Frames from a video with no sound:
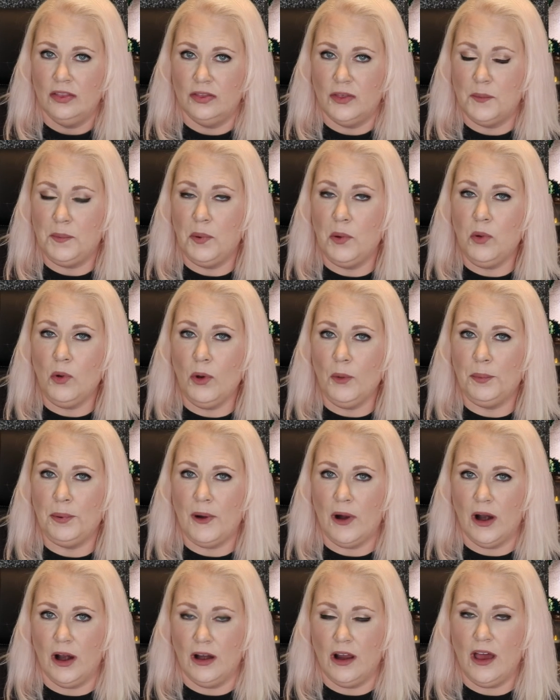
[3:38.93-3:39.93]
the pool
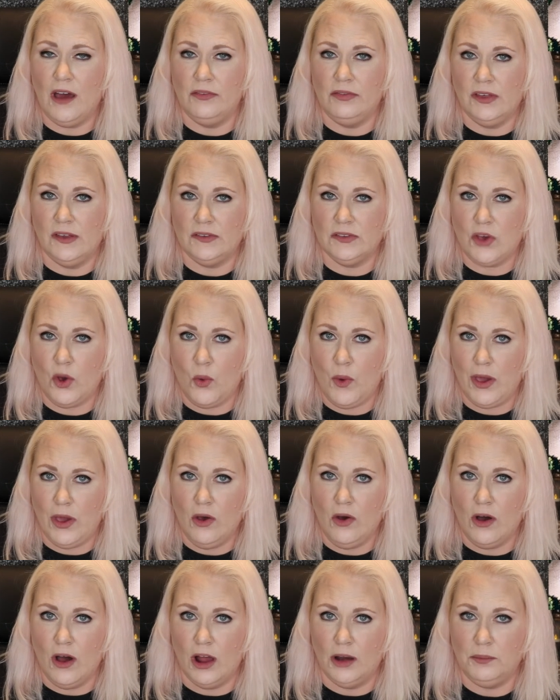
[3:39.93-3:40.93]
part of this going
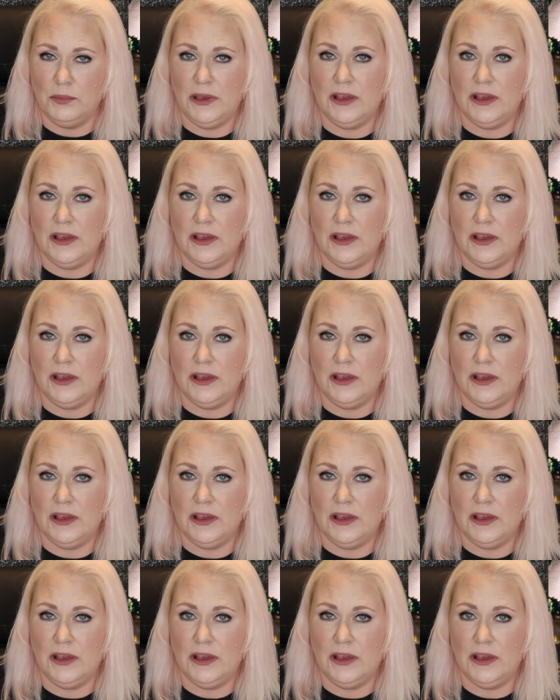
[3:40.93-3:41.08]
on